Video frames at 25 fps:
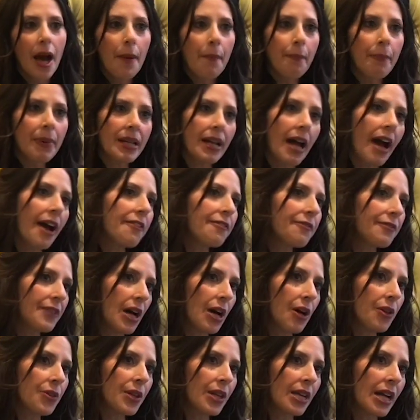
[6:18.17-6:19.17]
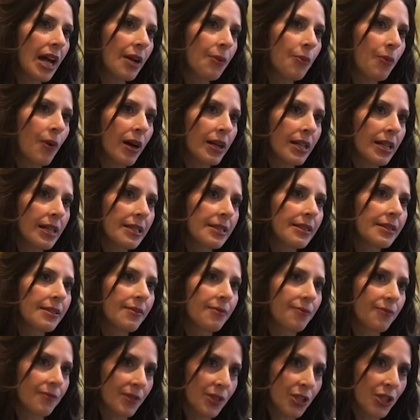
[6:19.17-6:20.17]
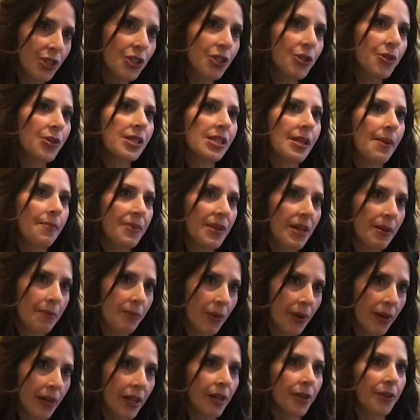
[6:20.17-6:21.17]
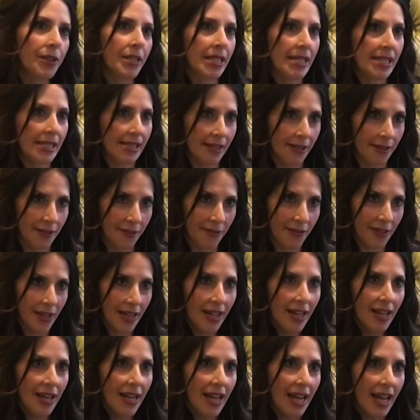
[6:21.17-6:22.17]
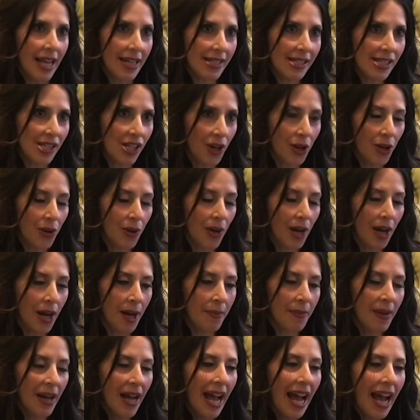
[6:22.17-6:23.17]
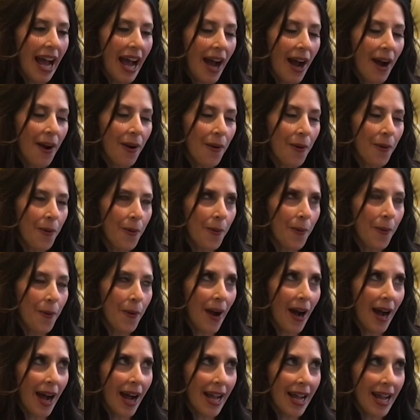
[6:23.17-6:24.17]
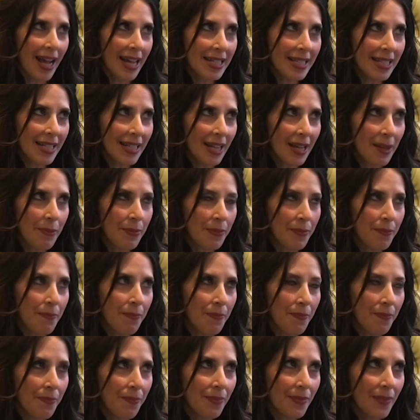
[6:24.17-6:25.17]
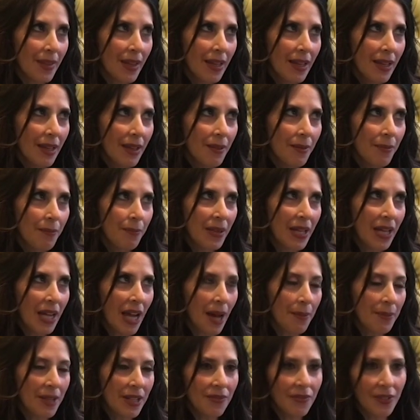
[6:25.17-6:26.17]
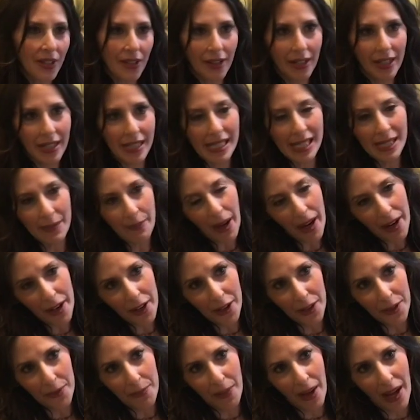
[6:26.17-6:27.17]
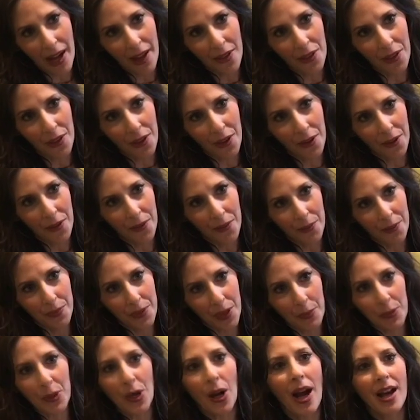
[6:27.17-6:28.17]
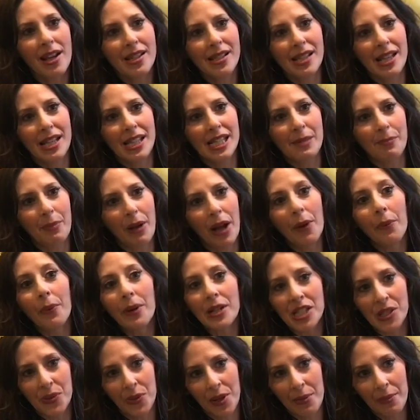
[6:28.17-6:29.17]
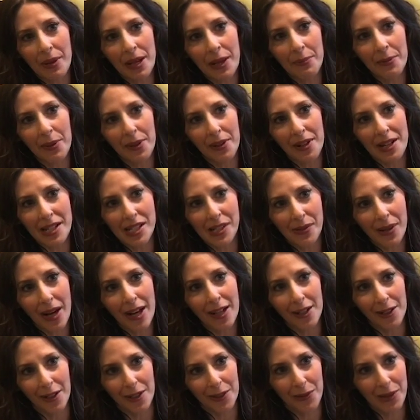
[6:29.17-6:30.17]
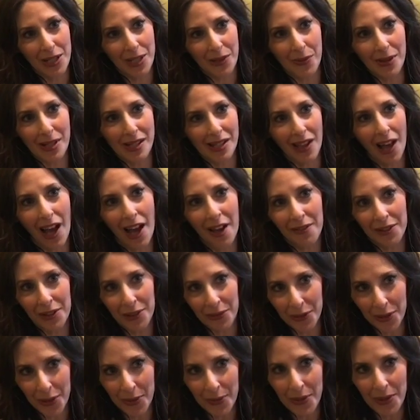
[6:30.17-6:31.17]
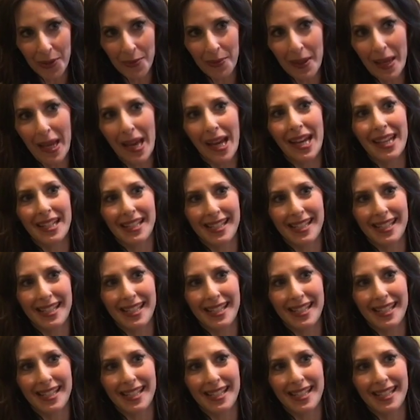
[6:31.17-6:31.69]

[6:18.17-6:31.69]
But I felt that I wanted to do something more cohesive. And so I ended up becoming very inspired by the process by which we made Bernie's record, which was live in a room with the band.